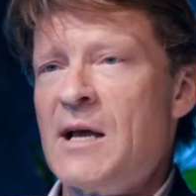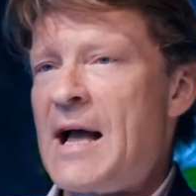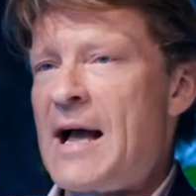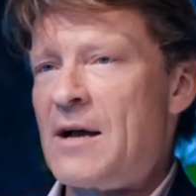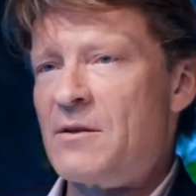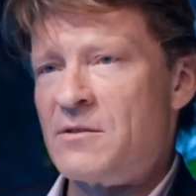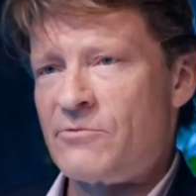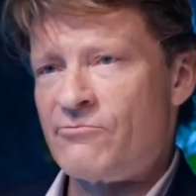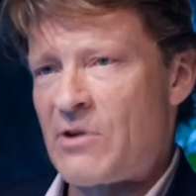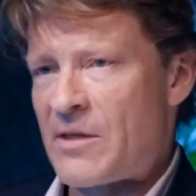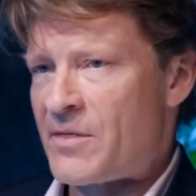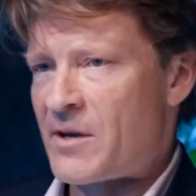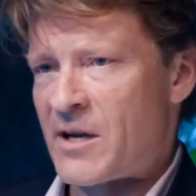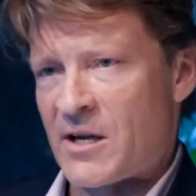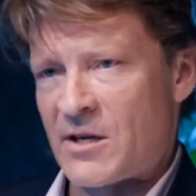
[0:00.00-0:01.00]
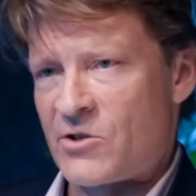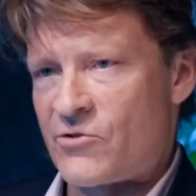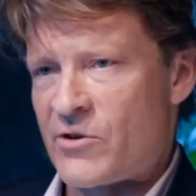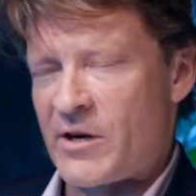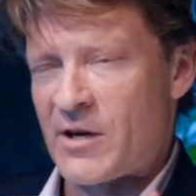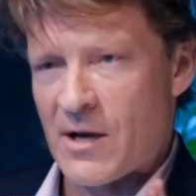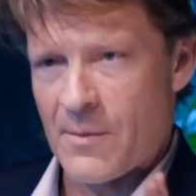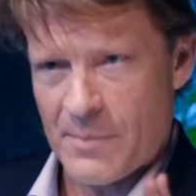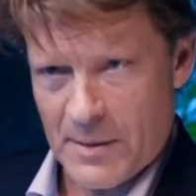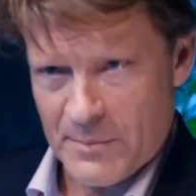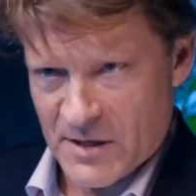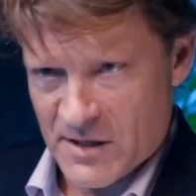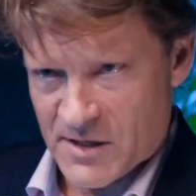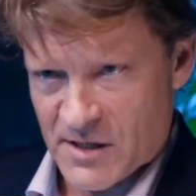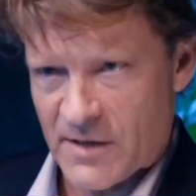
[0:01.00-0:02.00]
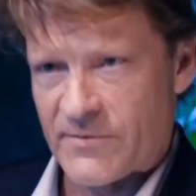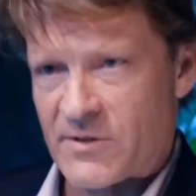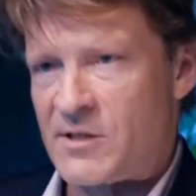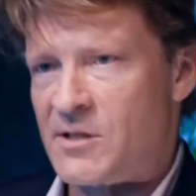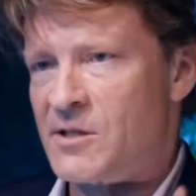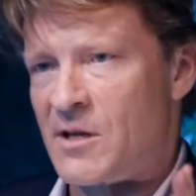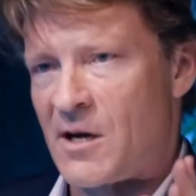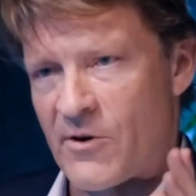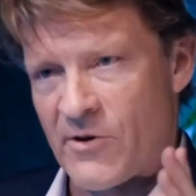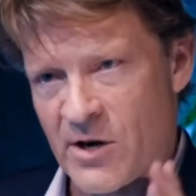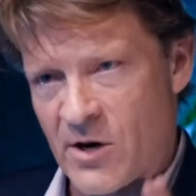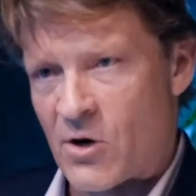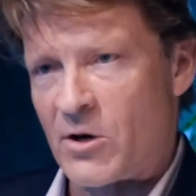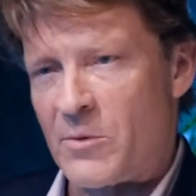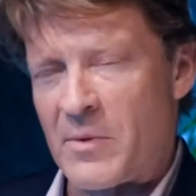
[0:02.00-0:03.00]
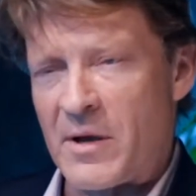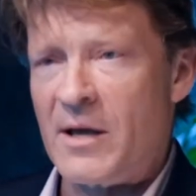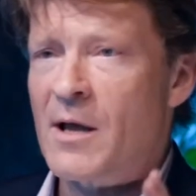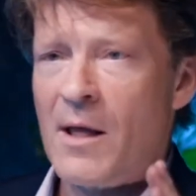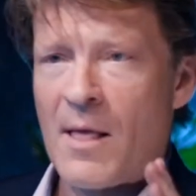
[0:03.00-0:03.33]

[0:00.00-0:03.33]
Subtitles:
how to run the country and our public services and our economy